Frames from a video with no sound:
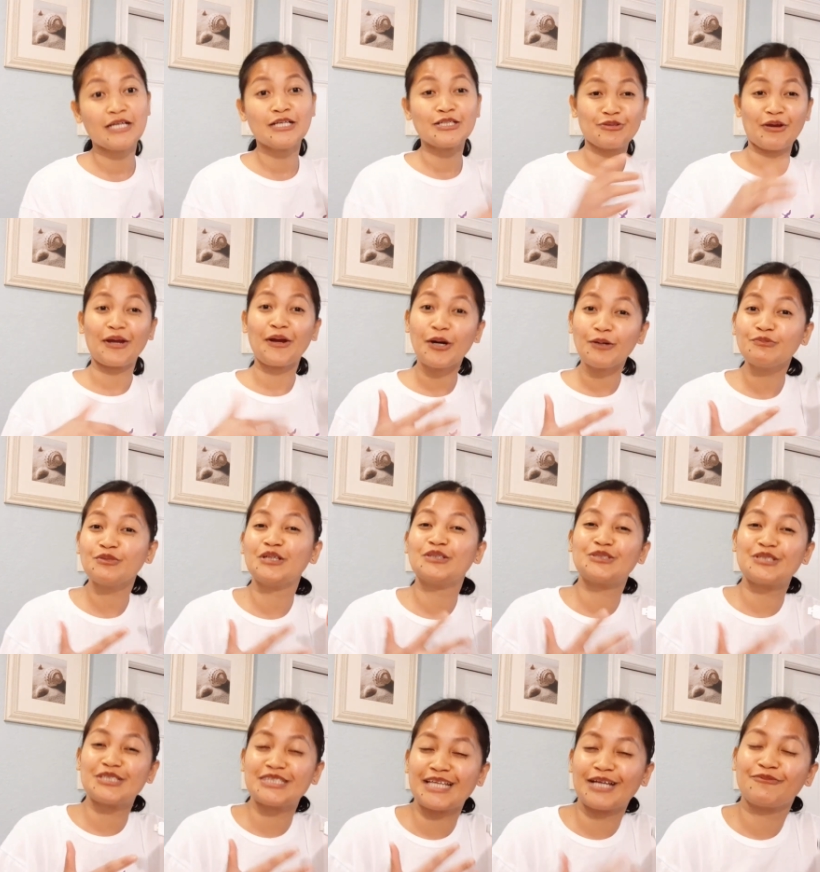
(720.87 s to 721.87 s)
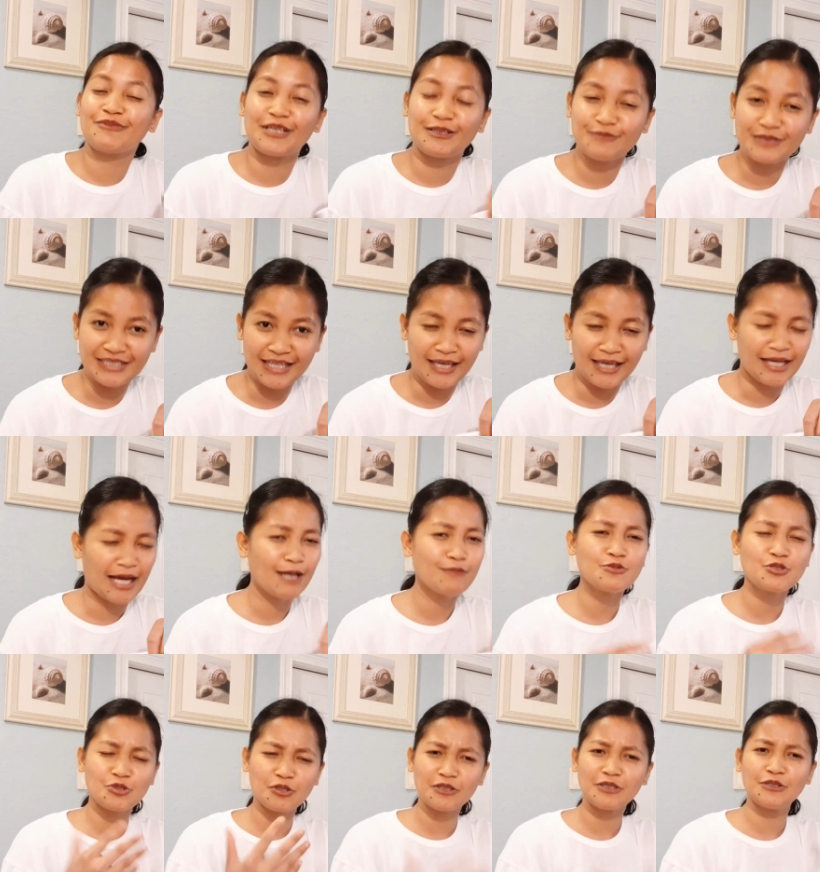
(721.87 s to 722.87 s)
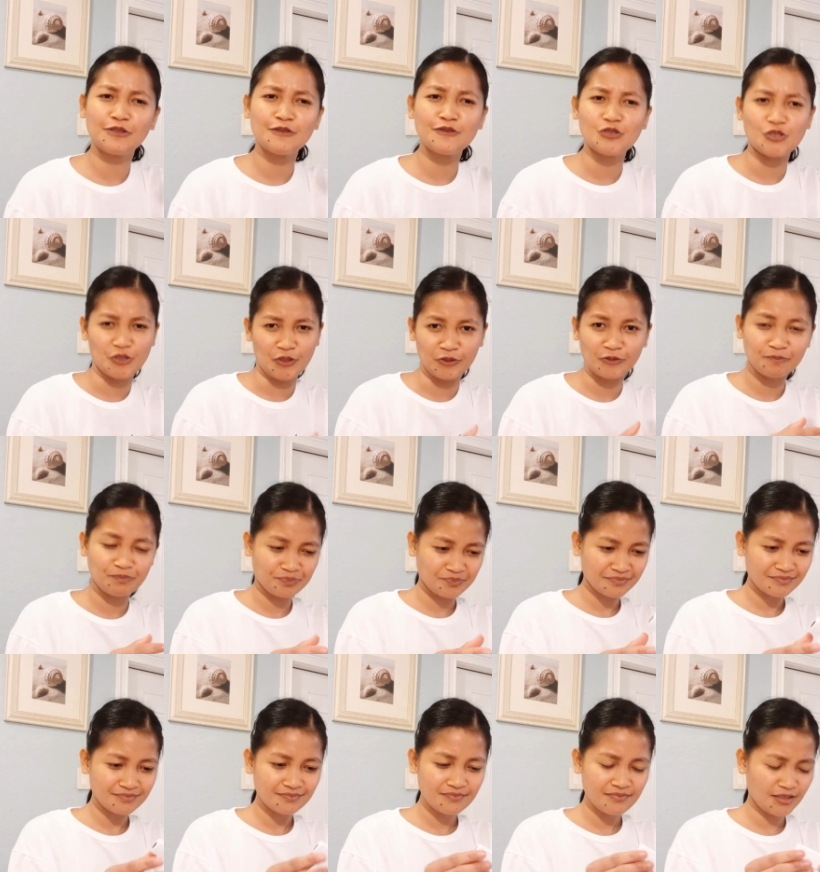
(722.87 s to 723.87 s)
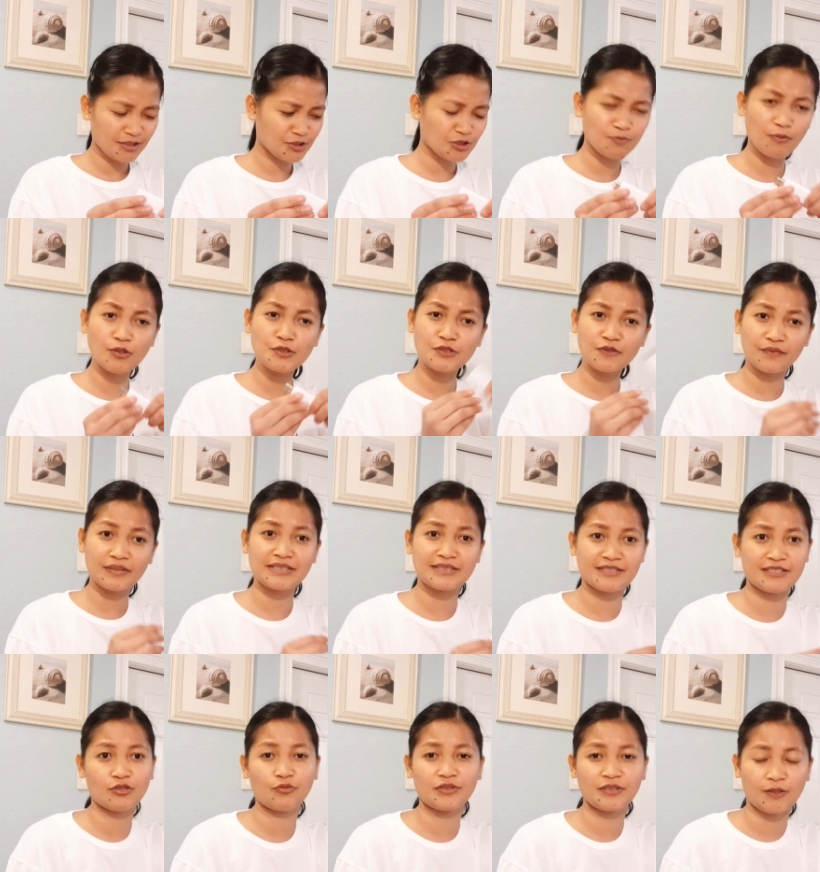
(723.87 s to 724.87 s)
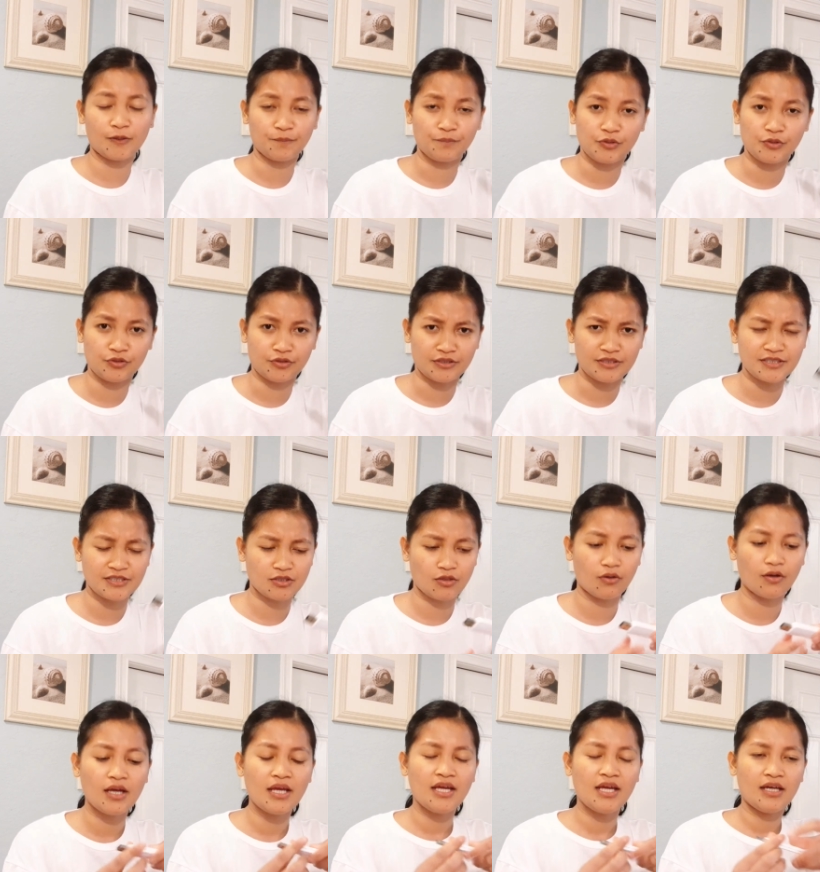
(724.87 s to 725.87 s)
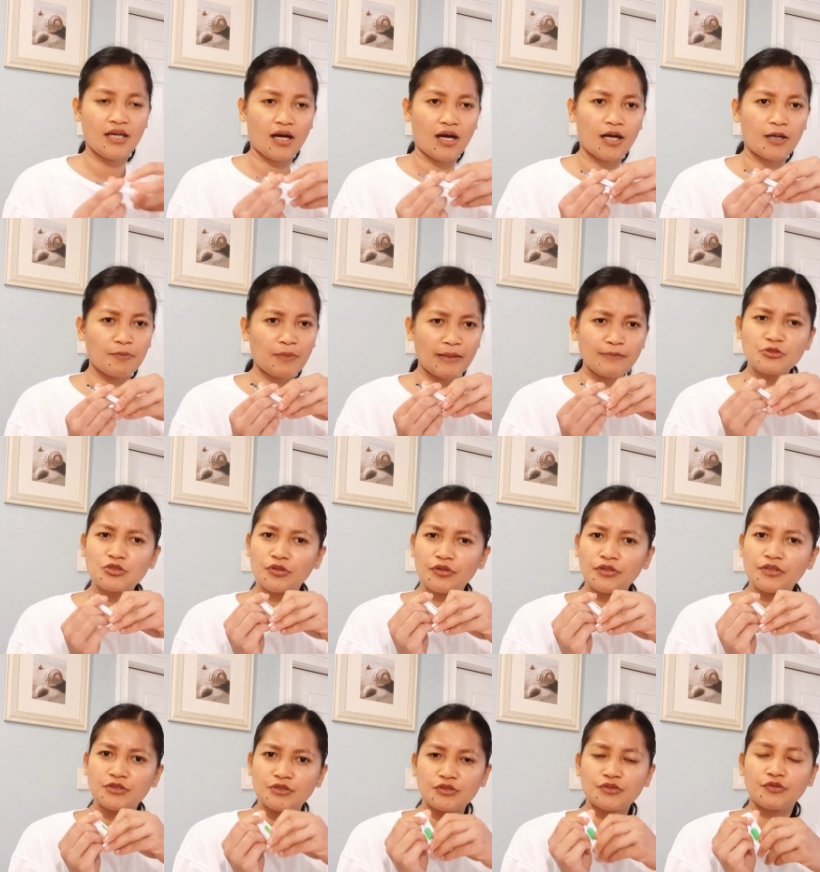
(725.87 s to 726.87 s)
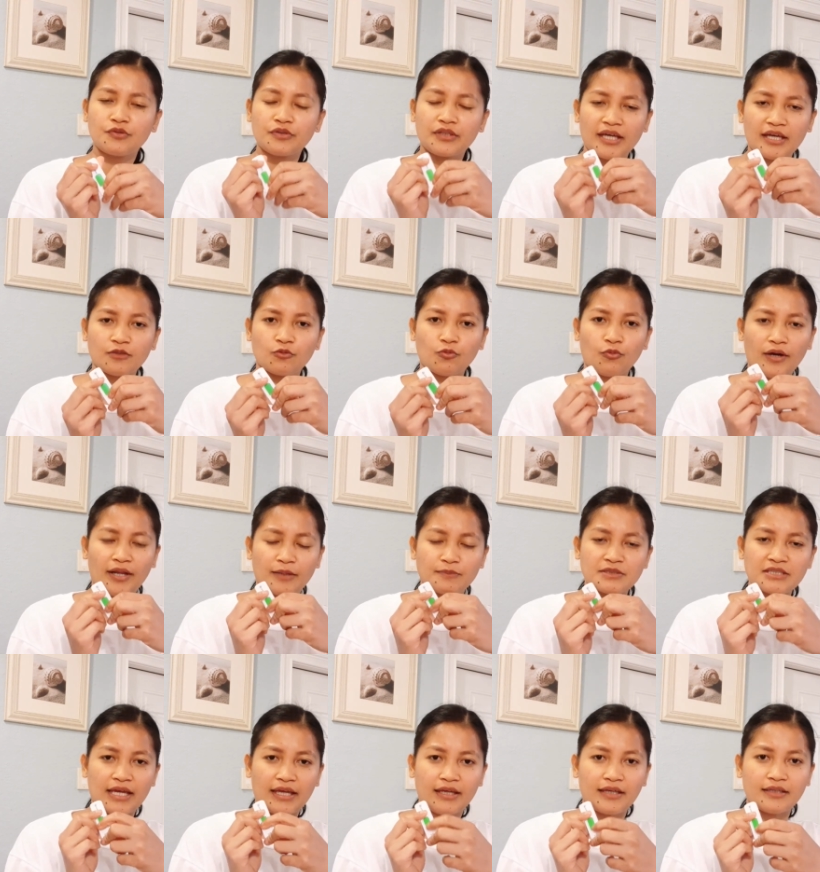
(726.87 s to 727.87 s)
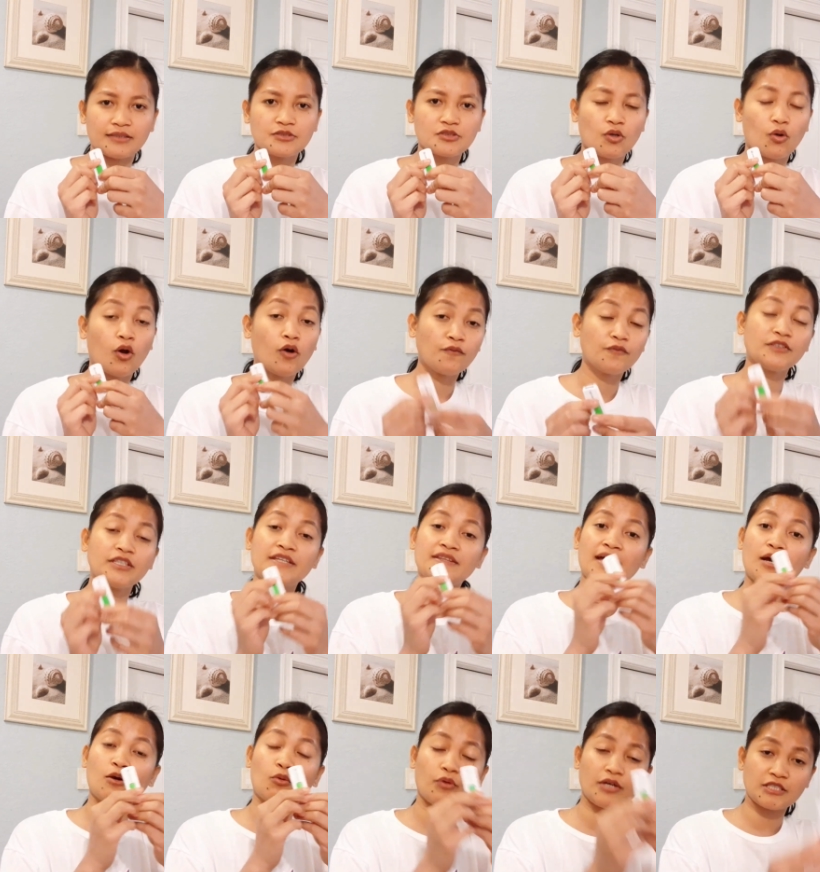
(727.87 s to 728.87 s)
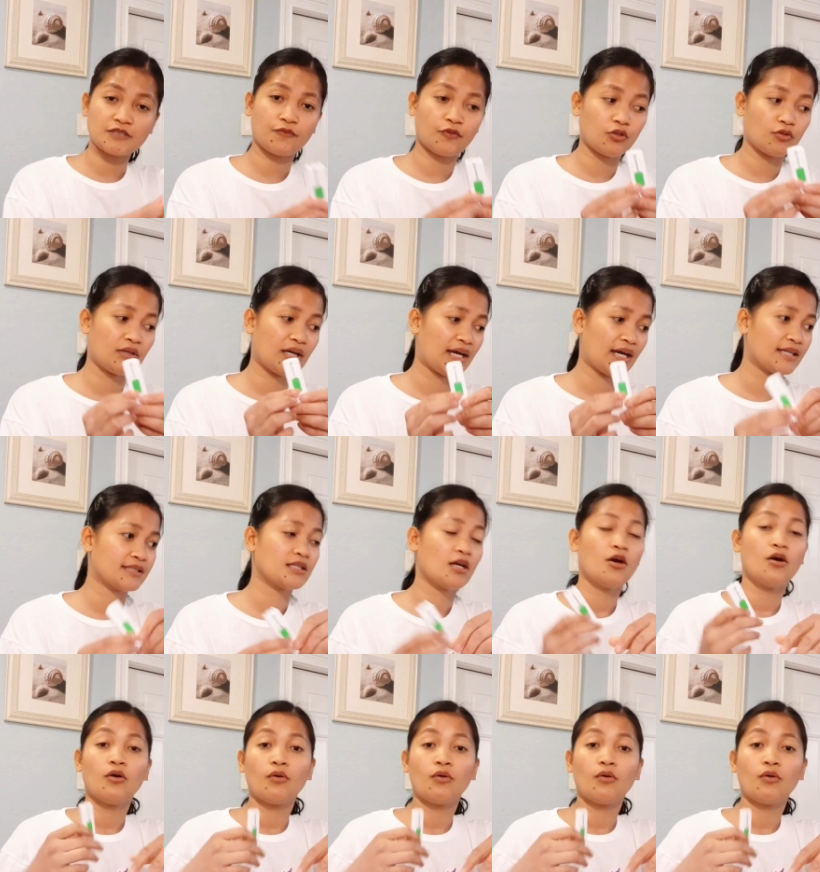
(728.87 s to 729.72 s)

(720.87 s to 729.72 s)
So I hope you understand what I'm saying. I'm sure you do because most of us deal with computers. So um, I'm sure you do get what I'm saying. So hopefully that works for you guys.